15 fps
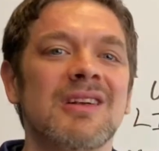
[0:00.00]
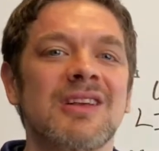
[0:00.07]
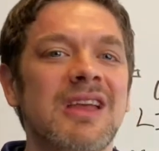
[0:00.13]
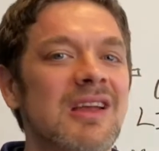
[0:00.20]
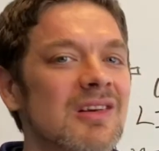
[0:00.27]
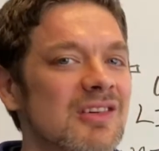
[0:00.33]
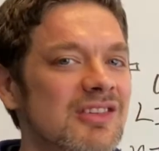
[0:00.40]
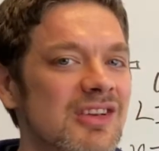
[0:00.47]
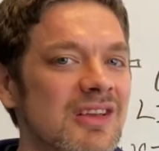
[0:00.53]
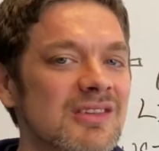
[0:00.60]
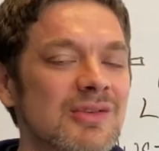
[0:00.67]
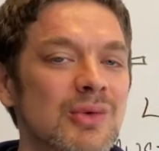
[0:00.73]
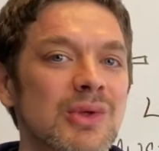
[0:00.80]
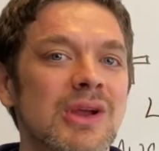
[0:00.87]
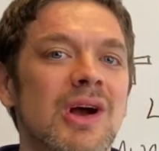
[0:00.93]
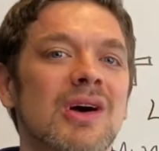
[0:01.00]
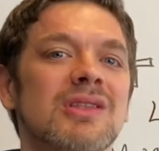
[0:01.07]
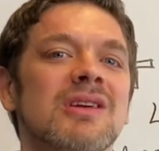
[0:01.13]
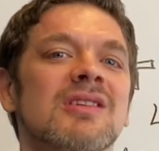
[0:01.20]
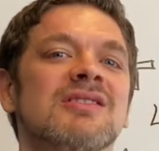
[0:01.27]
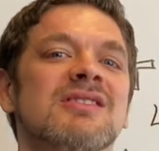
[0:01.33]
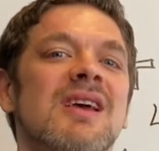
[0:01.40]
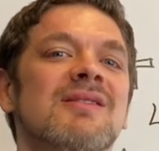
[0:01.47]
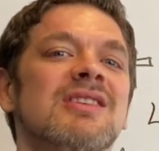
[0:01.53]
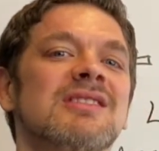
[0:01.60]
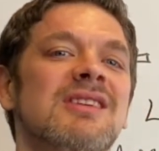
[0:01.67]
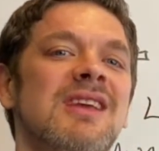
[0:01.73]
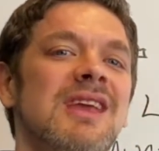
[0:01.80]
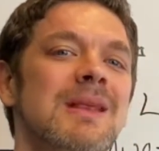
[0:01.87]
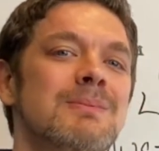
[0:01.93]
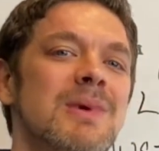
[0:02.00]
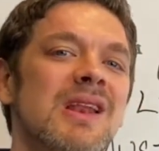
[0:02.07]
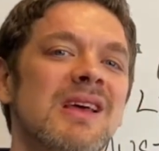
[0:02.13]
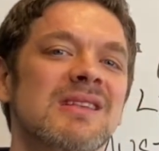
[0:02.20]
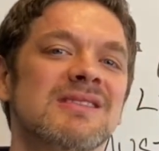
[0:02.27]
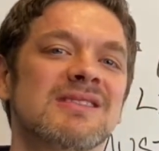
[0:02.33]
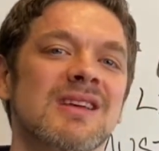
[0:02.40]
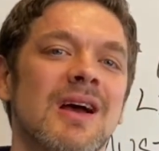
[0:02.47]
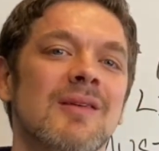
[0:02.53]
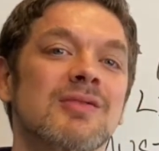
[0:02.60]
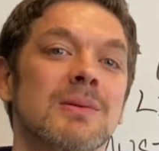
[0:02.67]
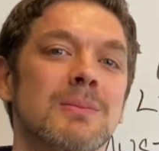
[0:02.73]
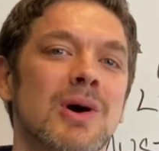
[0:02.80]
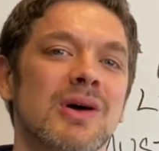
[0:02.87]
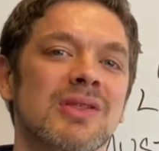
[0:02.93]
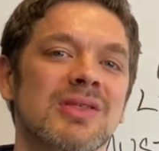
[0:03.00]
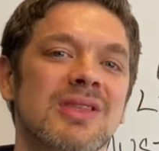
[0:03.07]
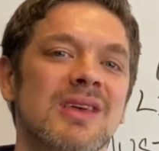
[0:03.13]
he or she is only on there 17 minutes of the month.